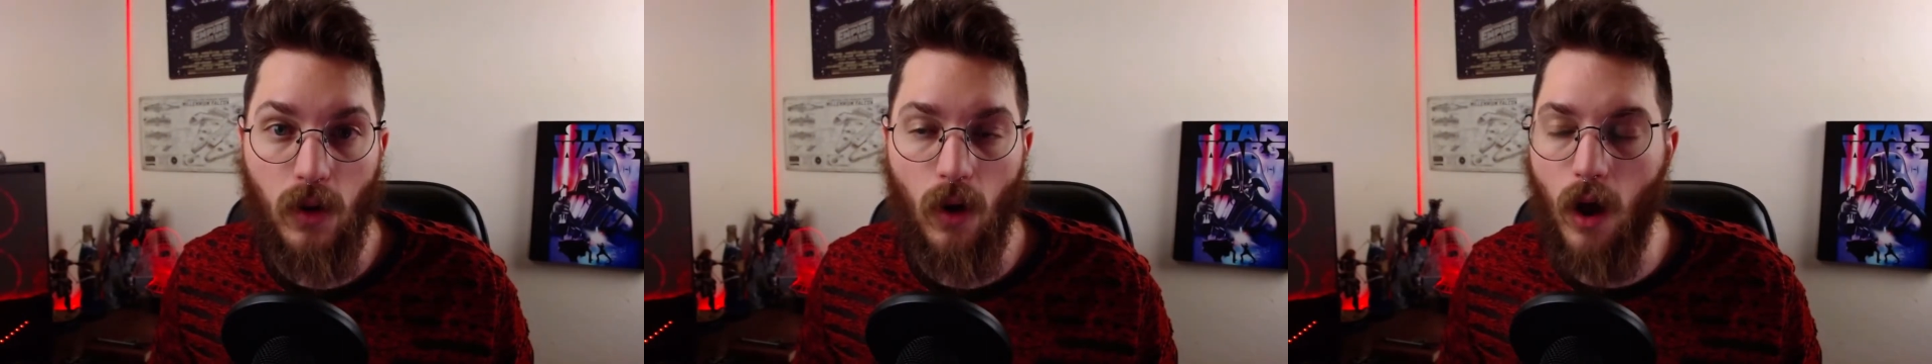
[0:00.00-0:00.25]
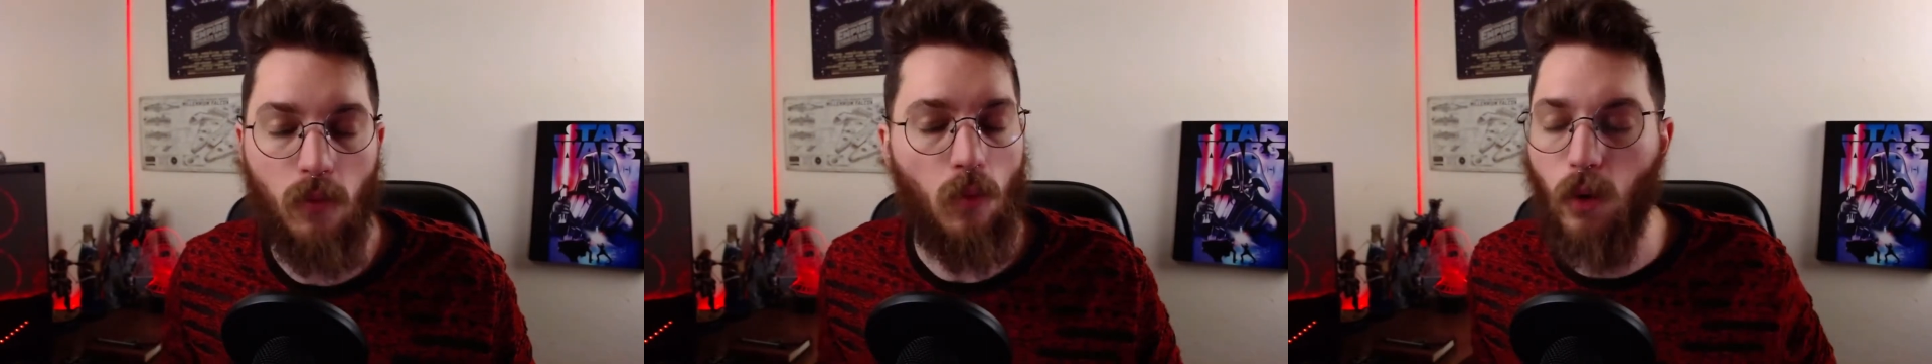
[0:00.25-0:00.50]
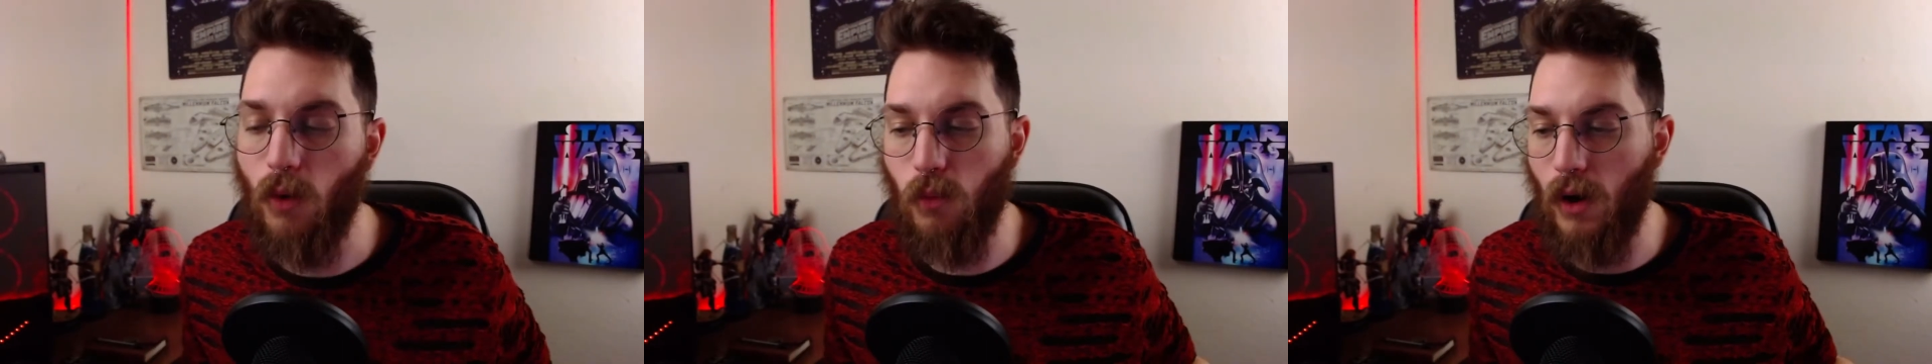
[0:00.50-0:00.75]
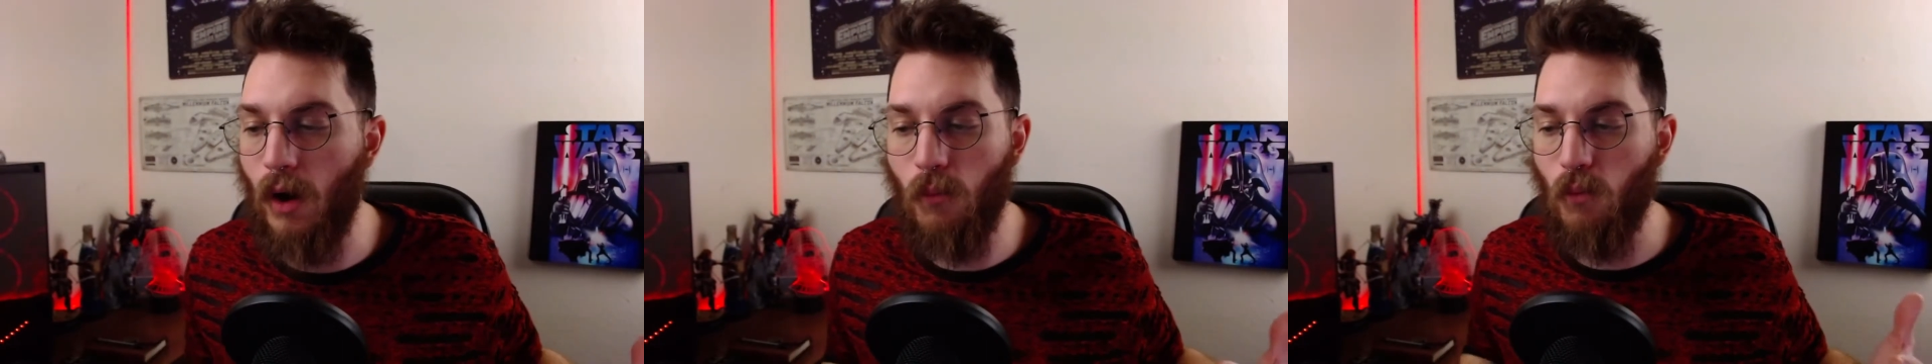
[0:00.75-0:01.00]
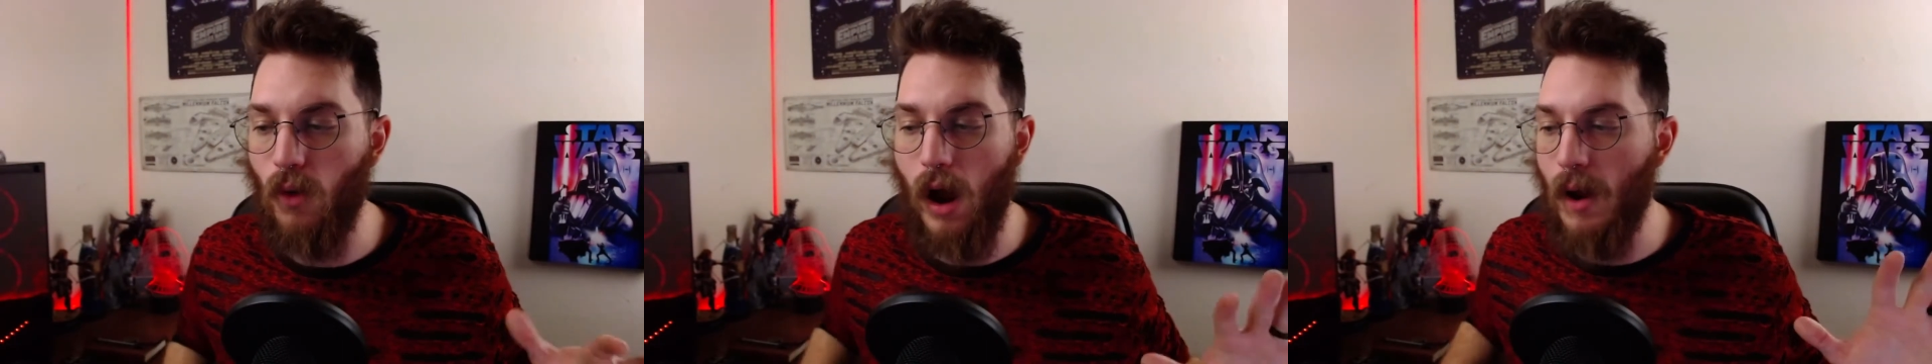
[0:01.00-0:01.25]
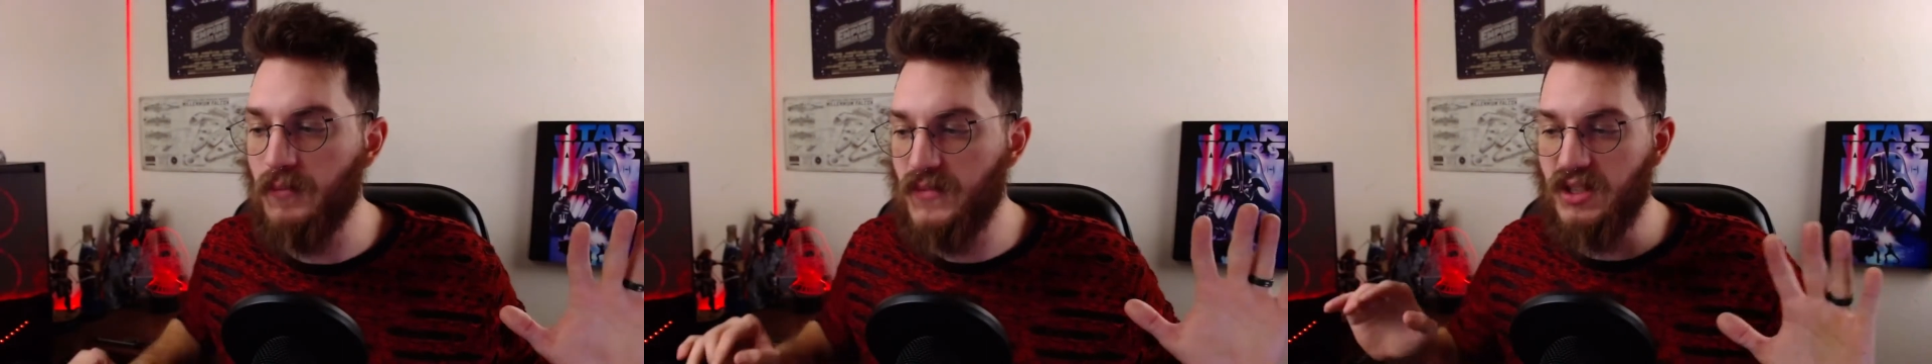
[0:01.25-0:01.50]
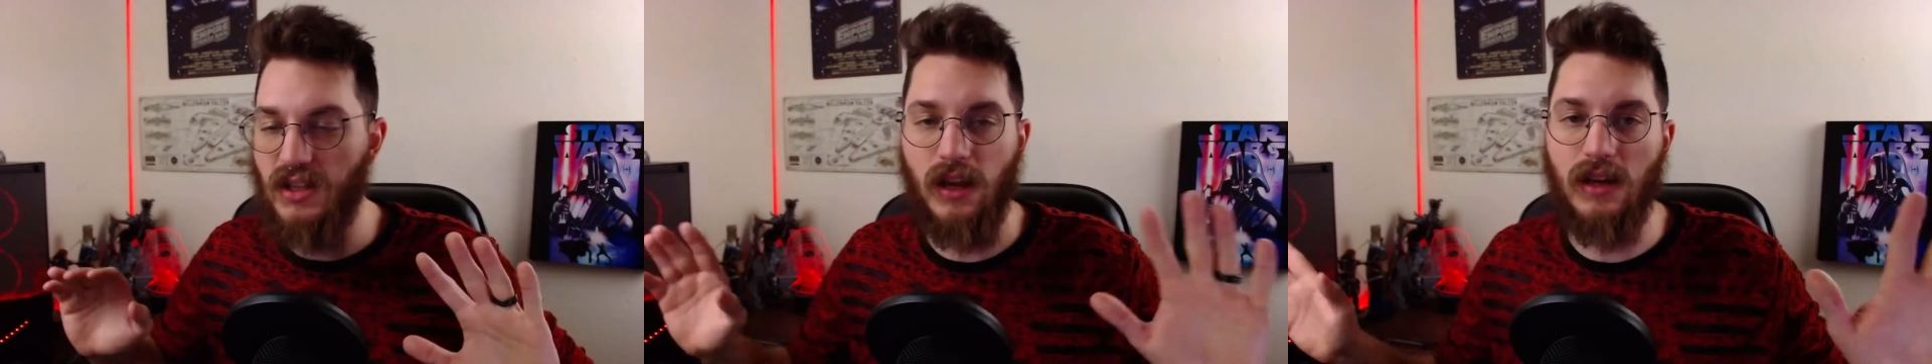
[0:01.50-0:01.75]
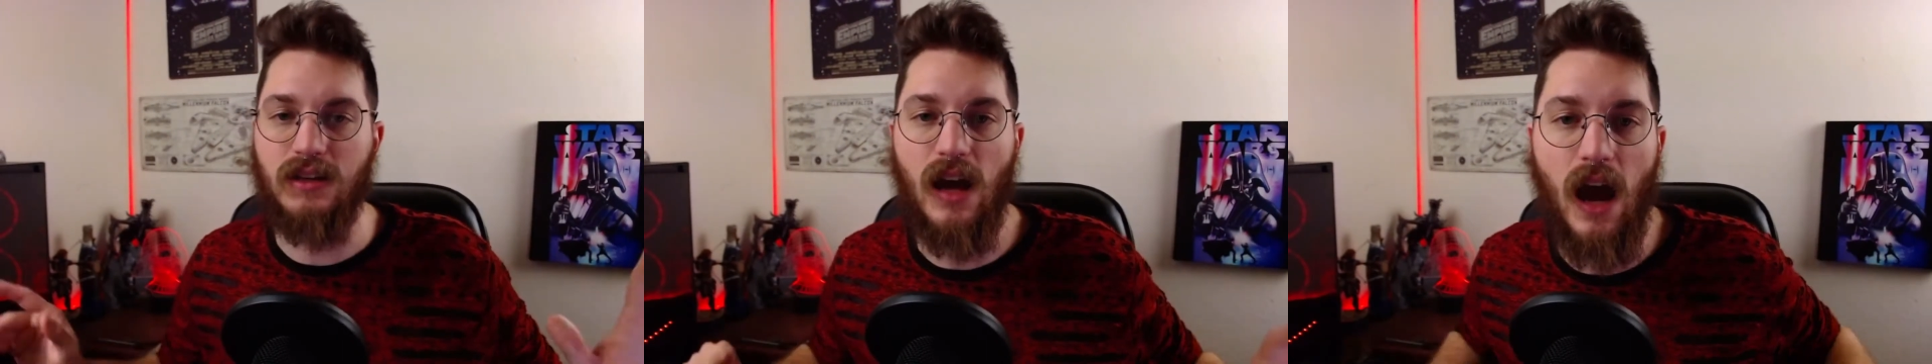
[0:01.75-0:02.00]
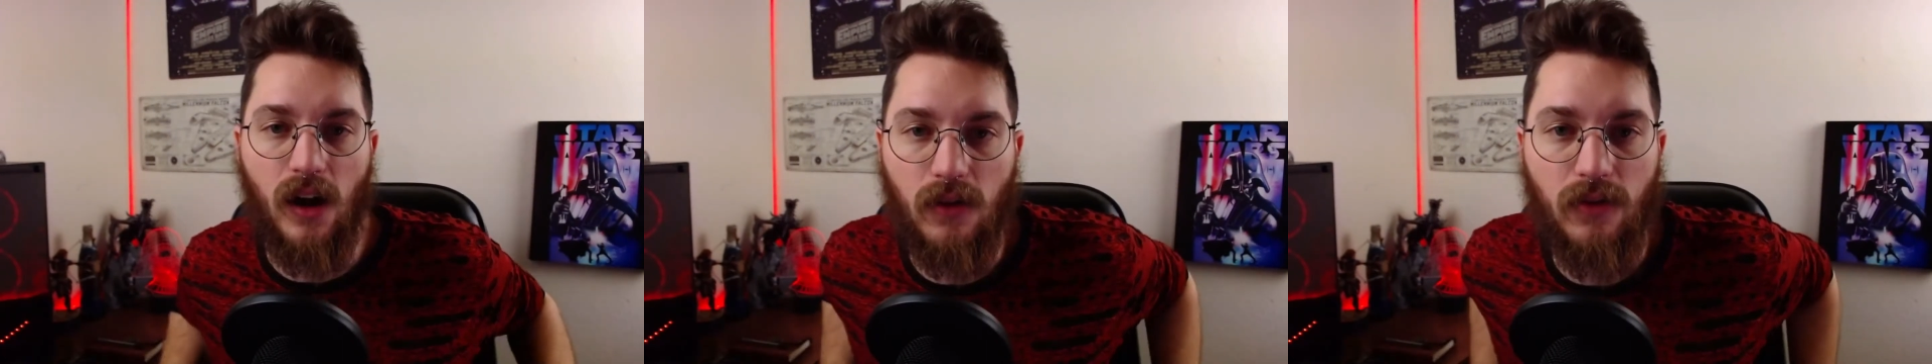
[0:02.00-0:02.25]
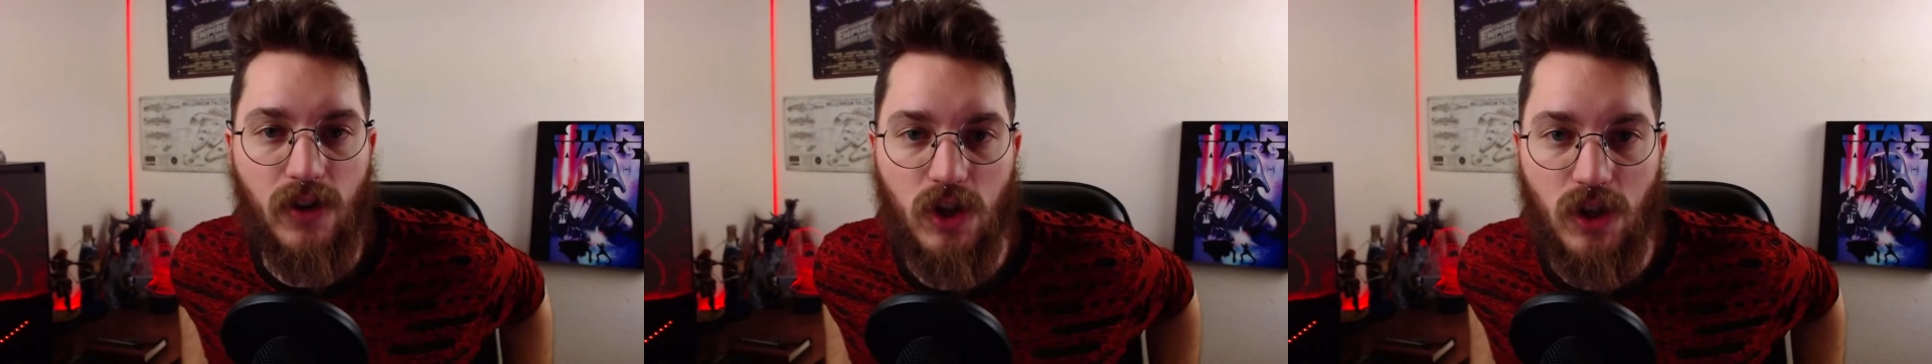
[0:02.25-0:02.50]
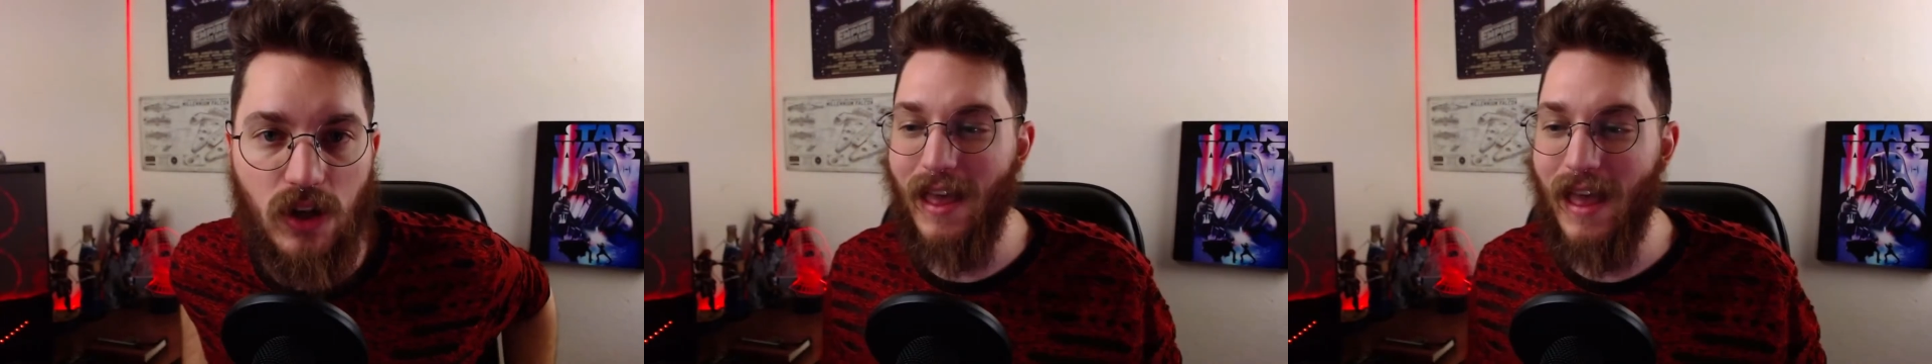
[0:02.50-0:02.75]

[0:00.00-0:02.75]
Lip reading: I'm sick and tired of this shit.